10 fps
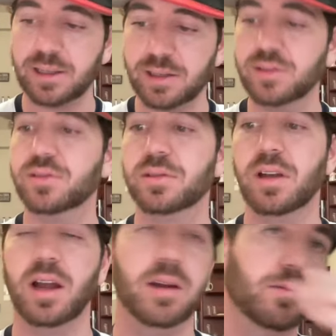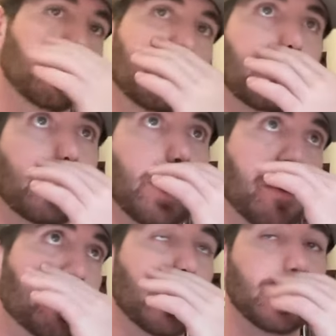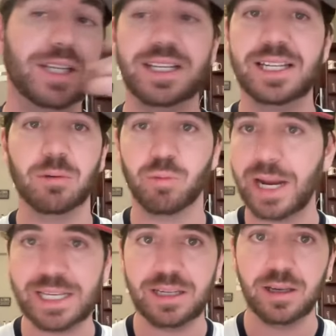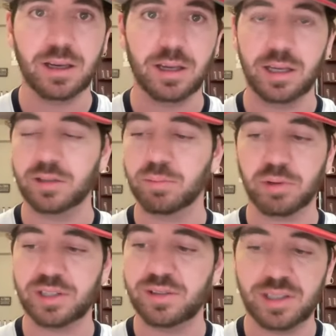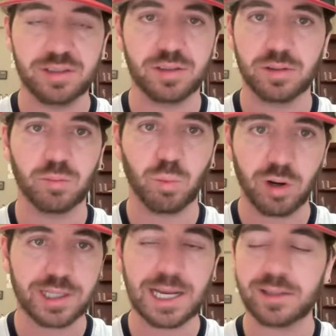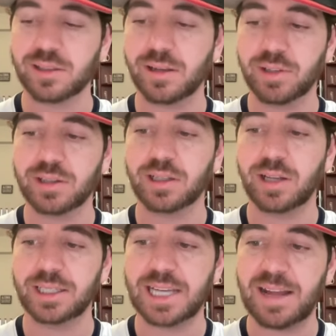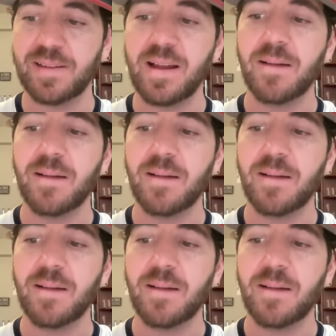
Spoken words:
his ability to get ready, his preseason workouts and everything like that.